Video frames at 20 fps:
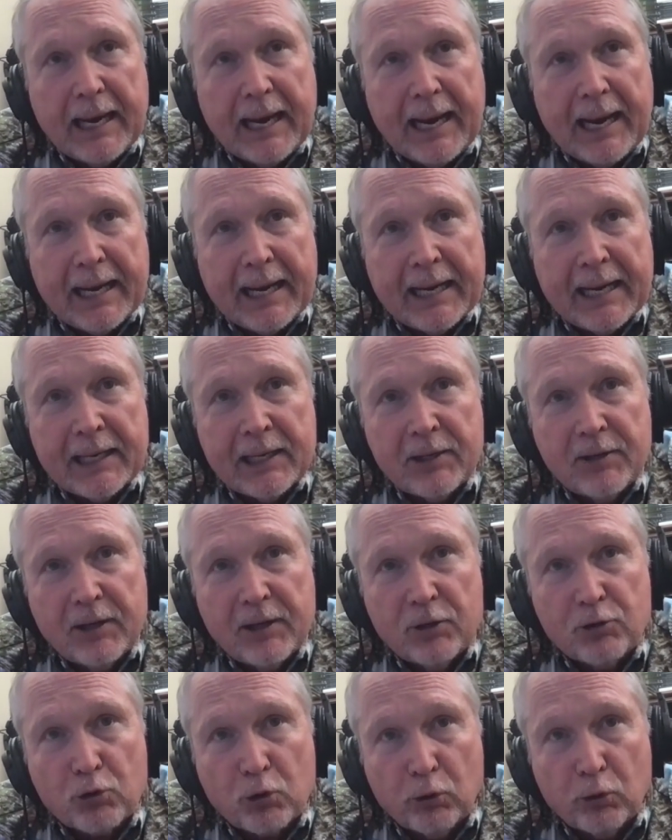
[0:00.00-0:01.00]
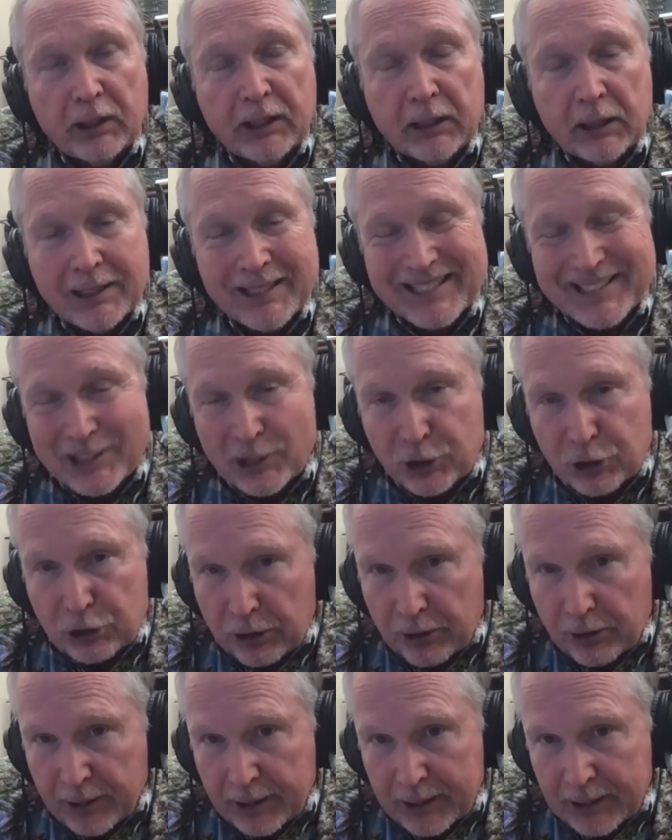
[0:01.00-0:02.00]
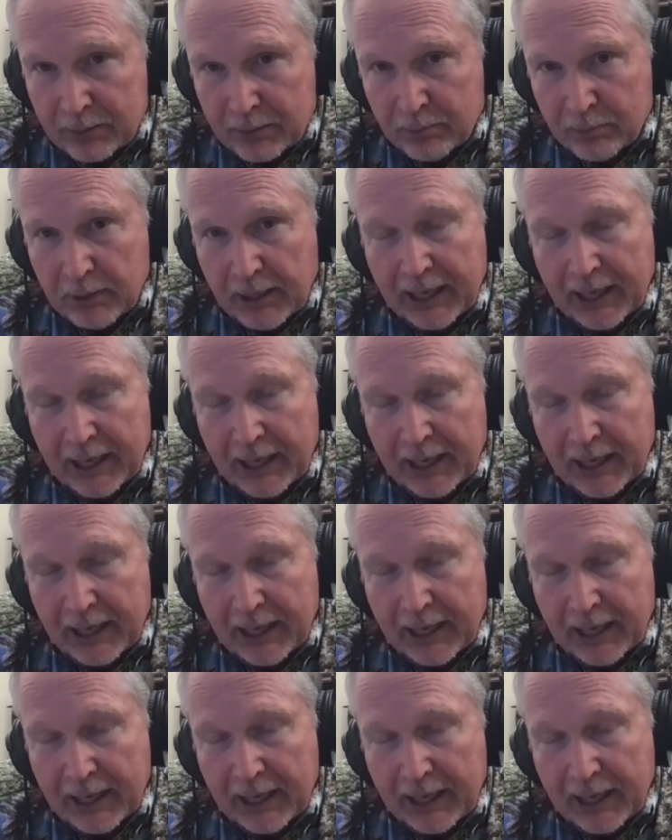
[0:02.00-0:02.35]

and truly listens to them